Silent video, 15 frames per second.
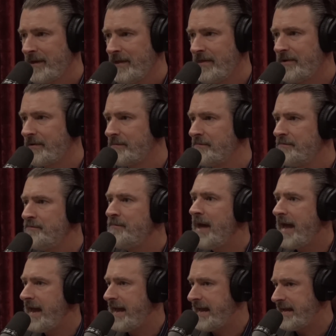There
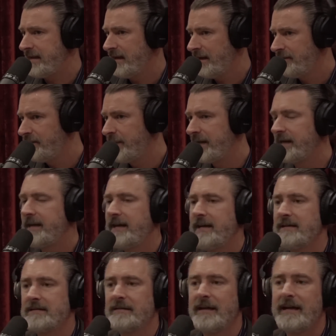may have been a
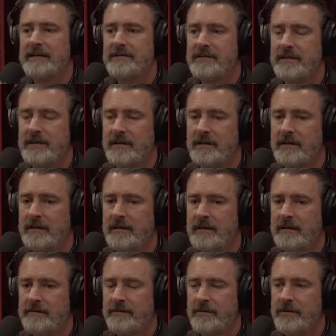case last year
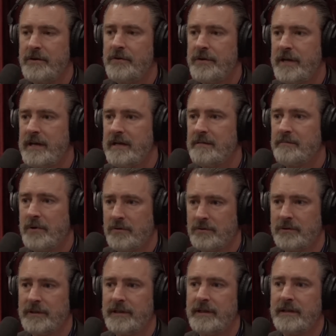for nuking
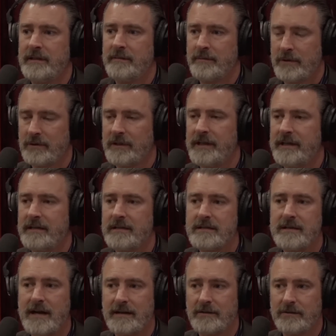Poland and Berlin and
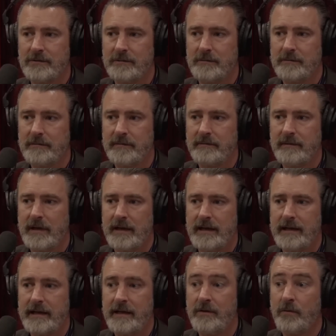Stockholm,
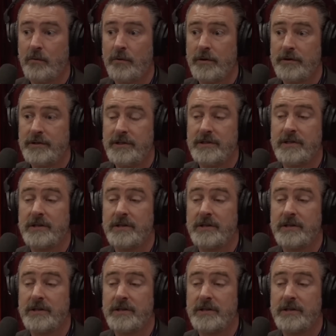in order to